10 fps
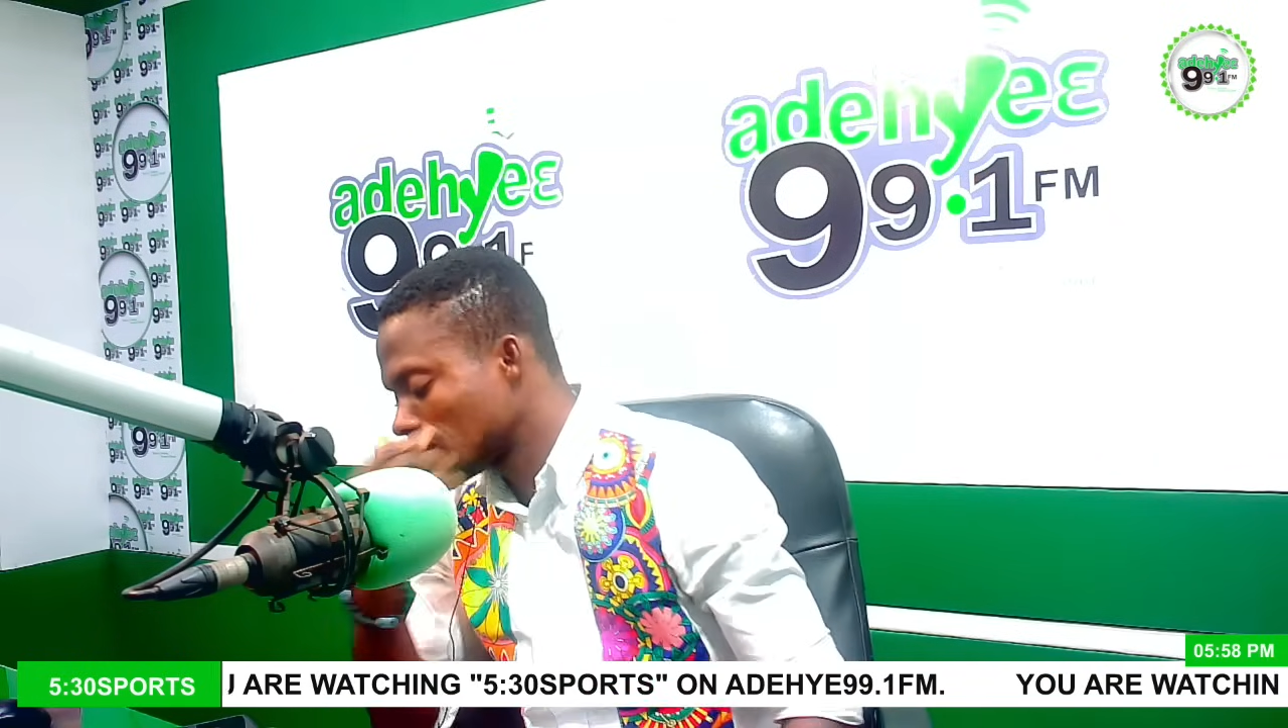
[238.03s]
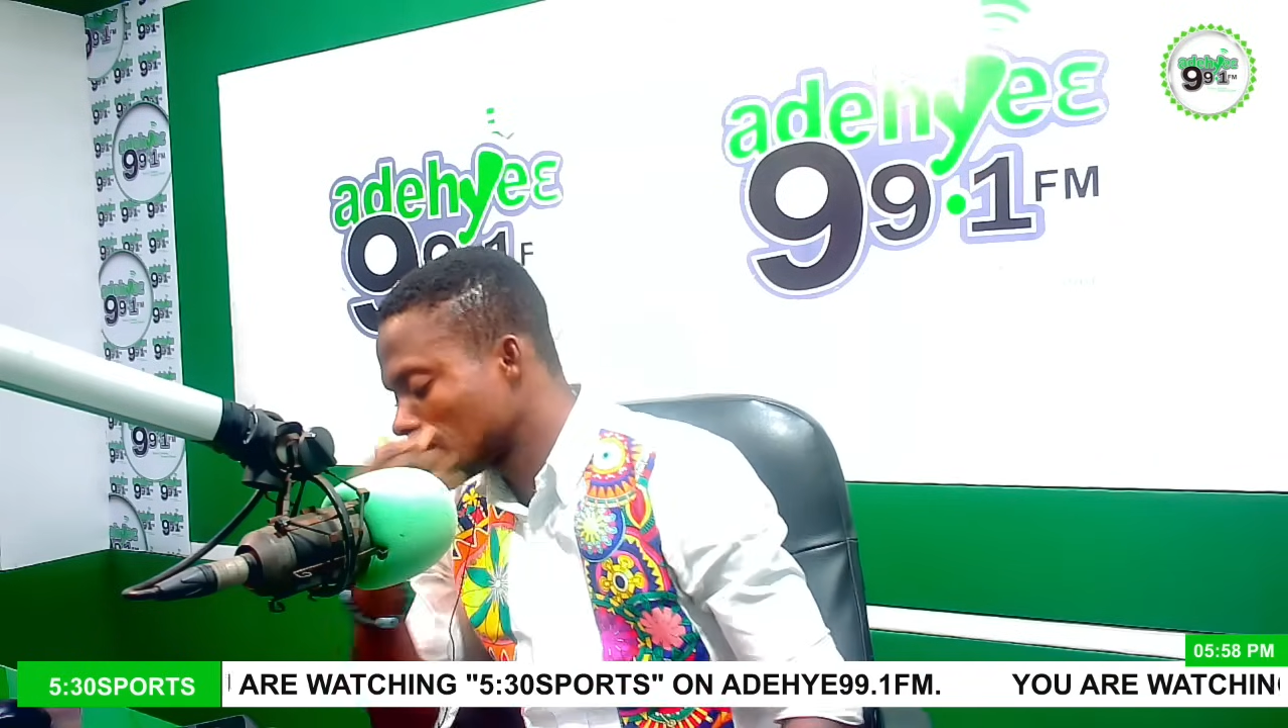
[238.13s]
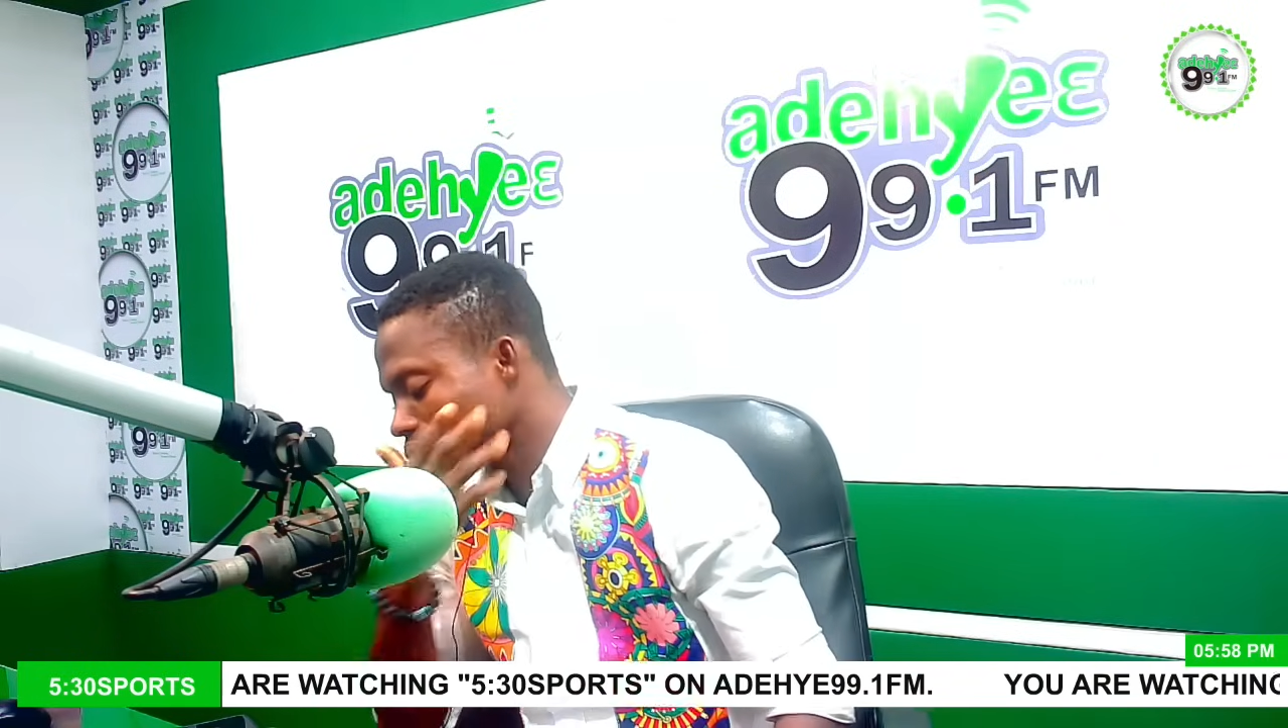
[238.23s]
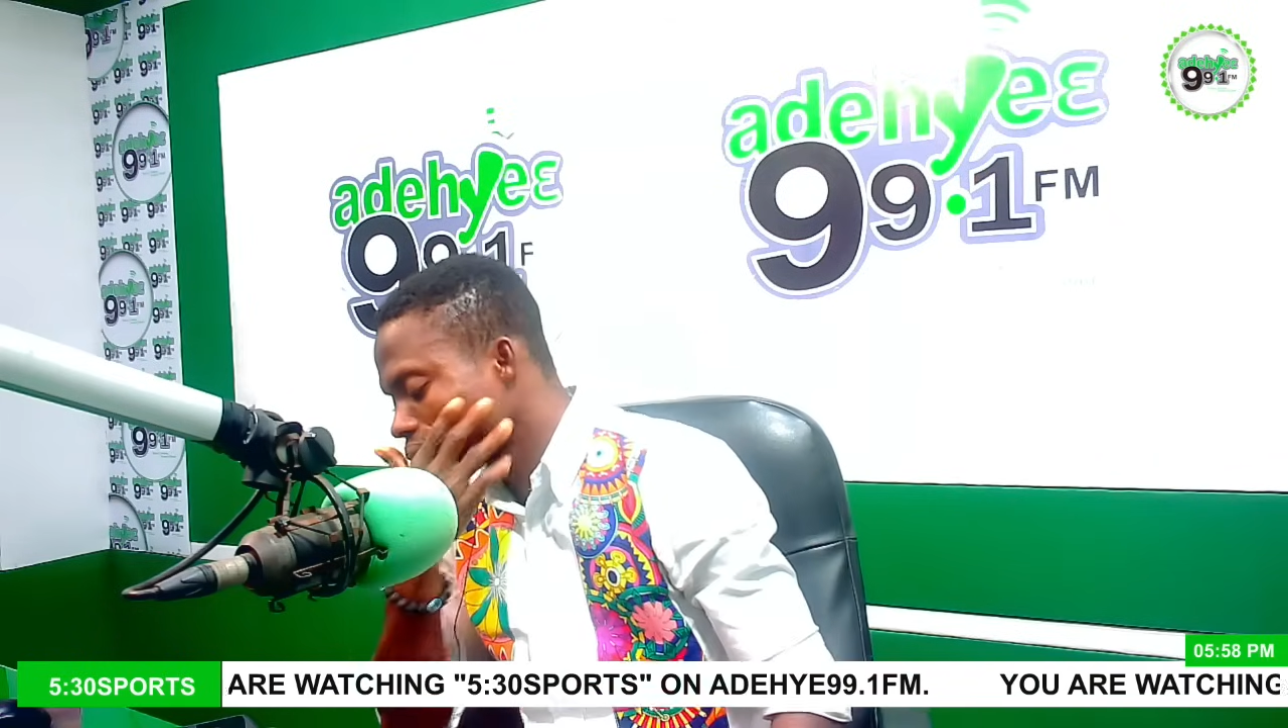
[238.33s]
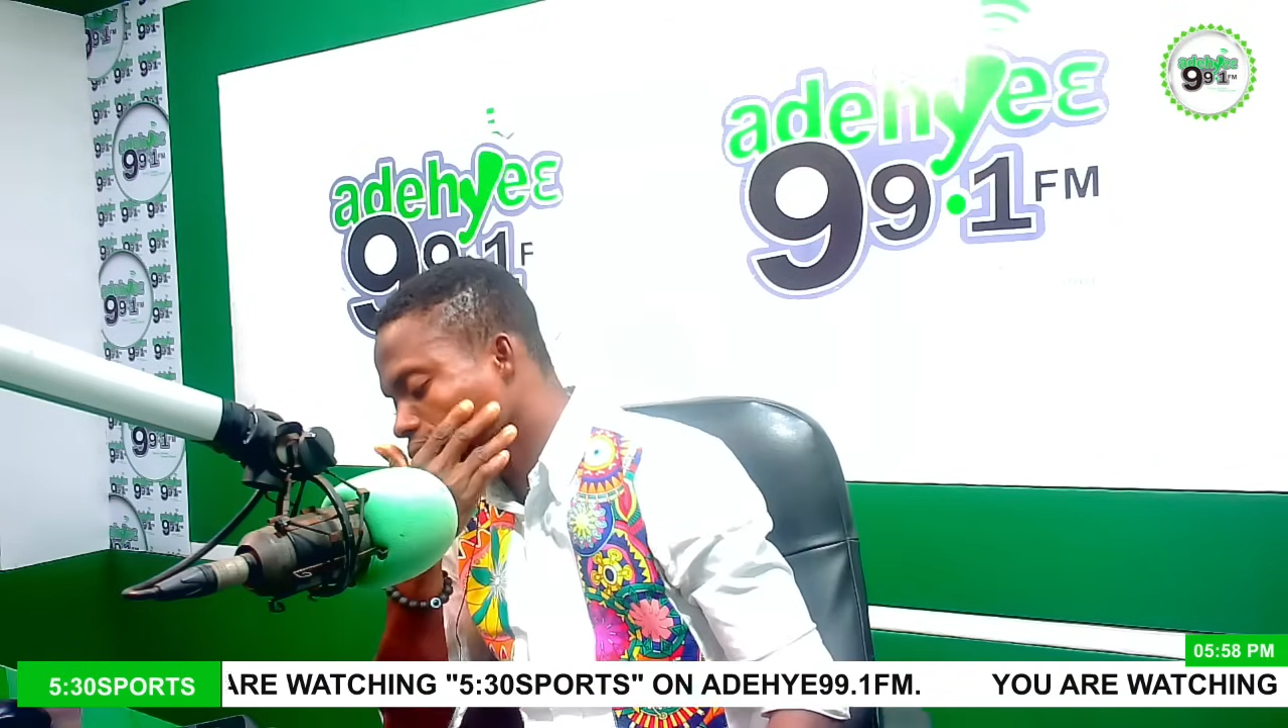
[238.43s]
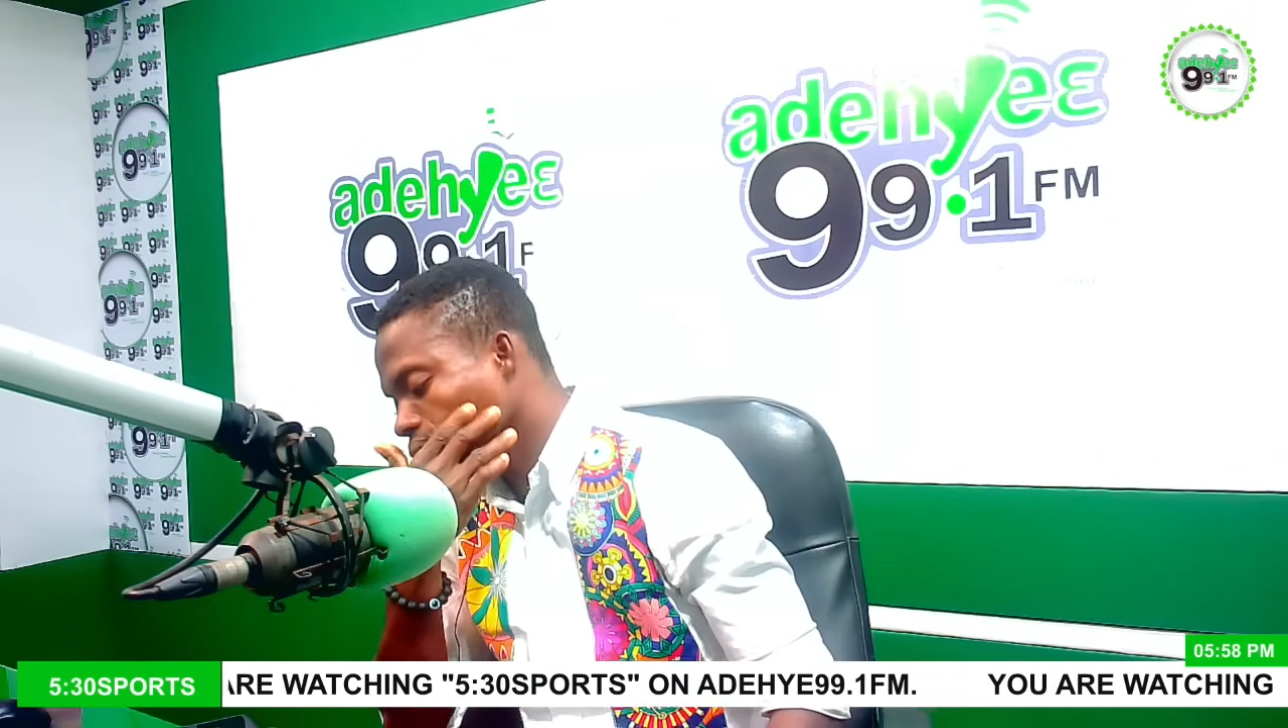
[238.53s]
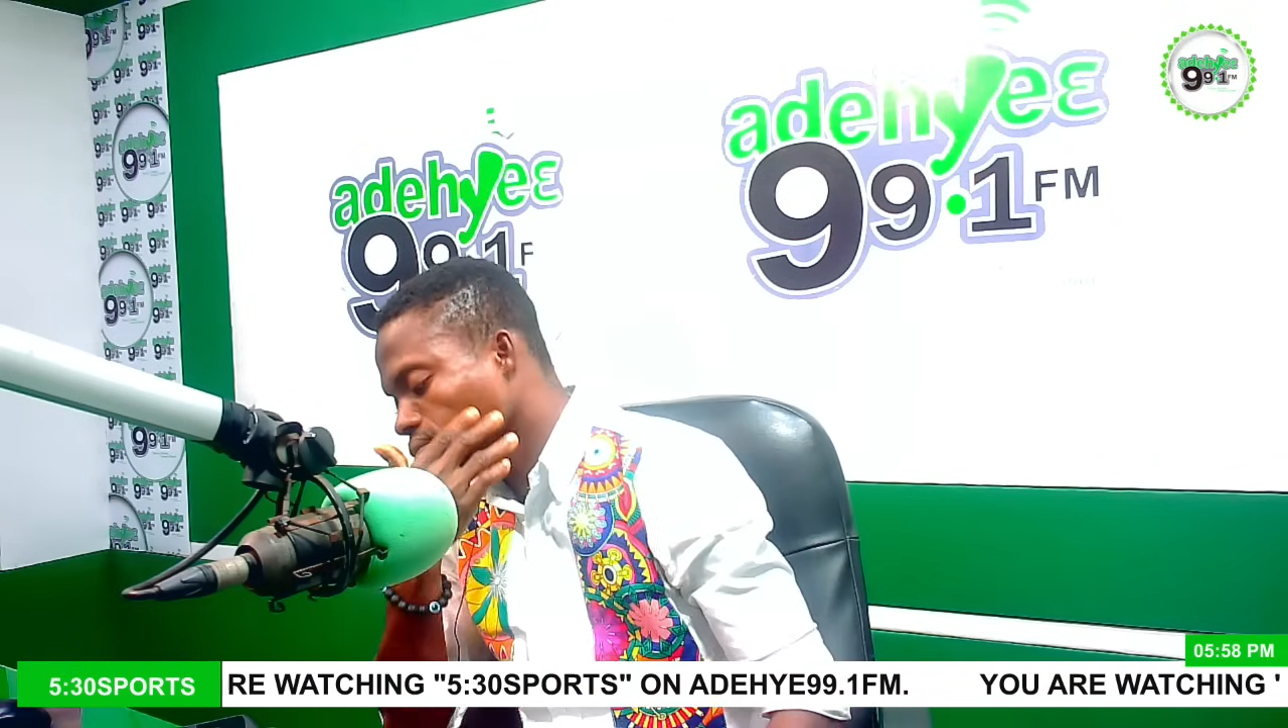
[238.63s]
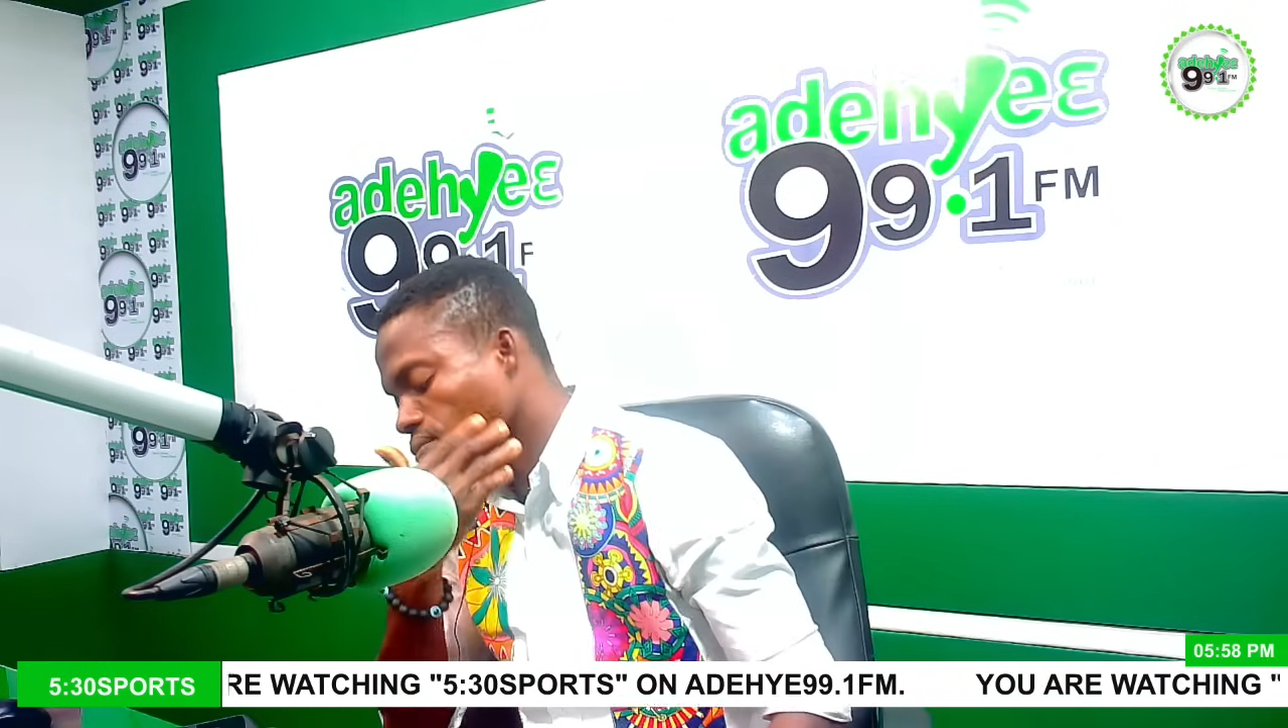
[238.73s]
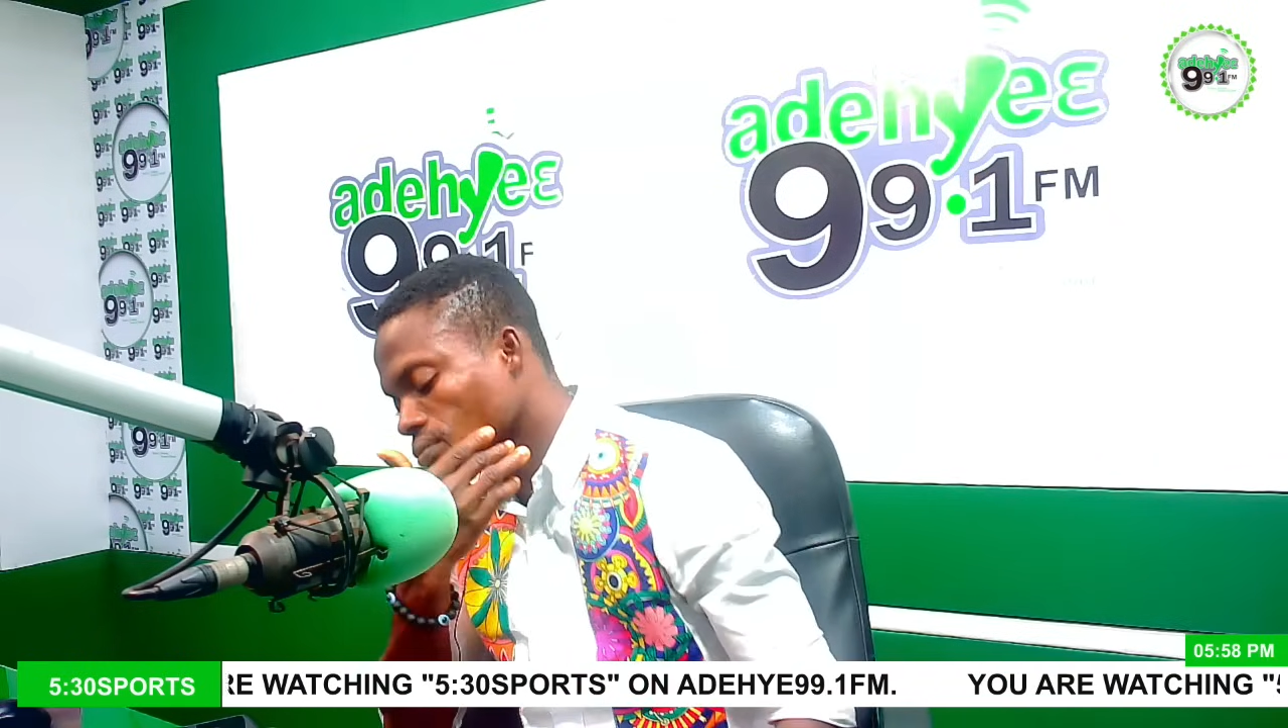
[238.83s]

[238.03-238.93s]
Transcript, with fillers: minutes setting player